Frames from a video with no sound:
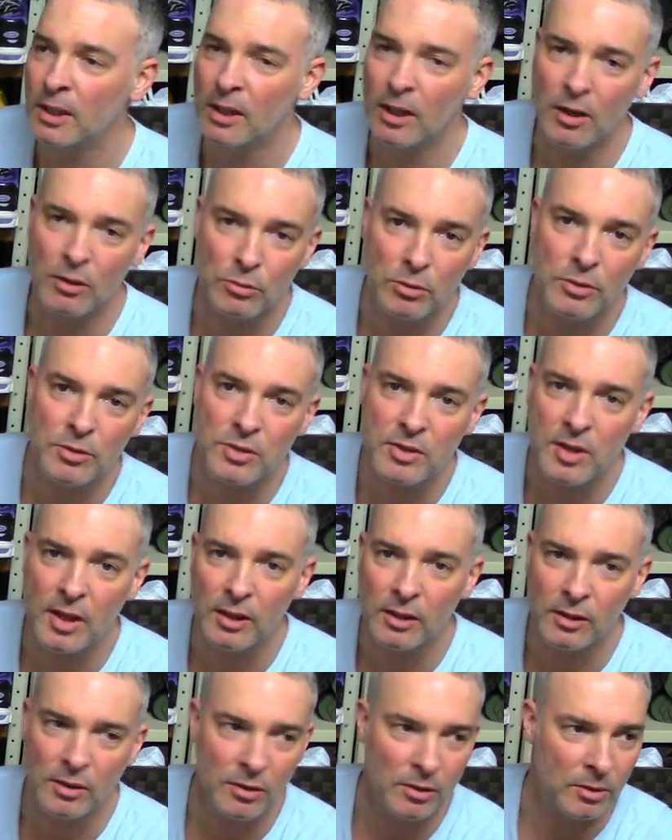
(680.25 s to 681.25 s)
a root
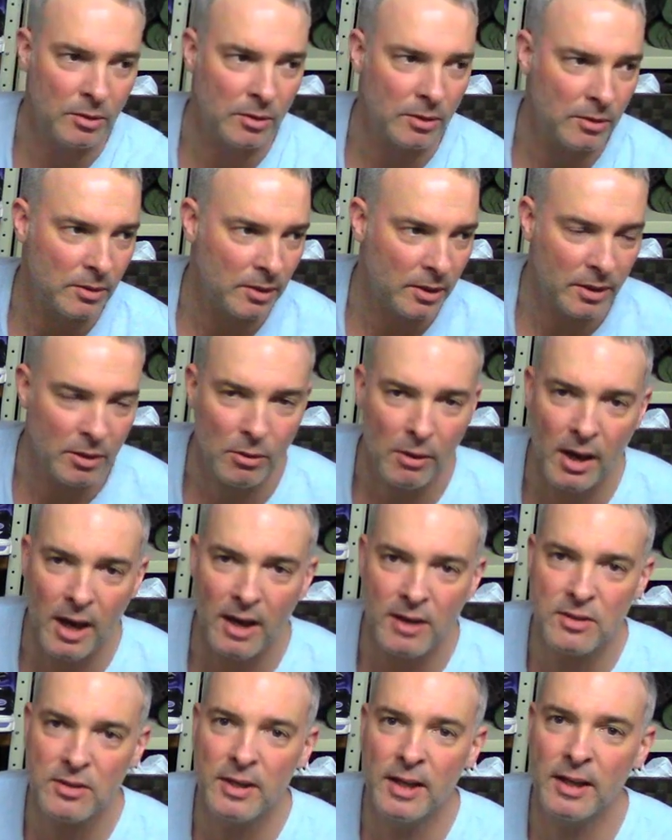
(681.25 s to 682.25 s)
cellar, or a
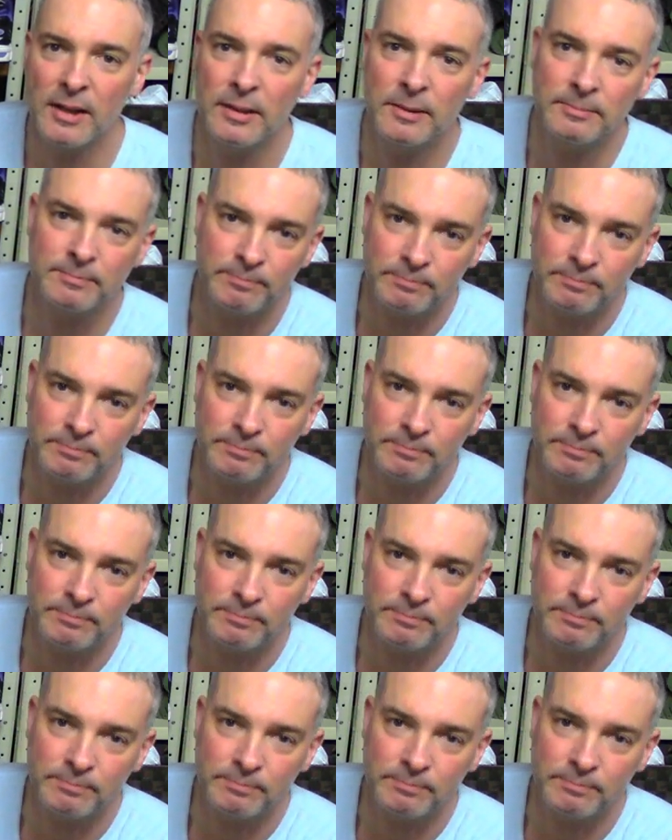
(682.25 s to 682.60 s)
garage that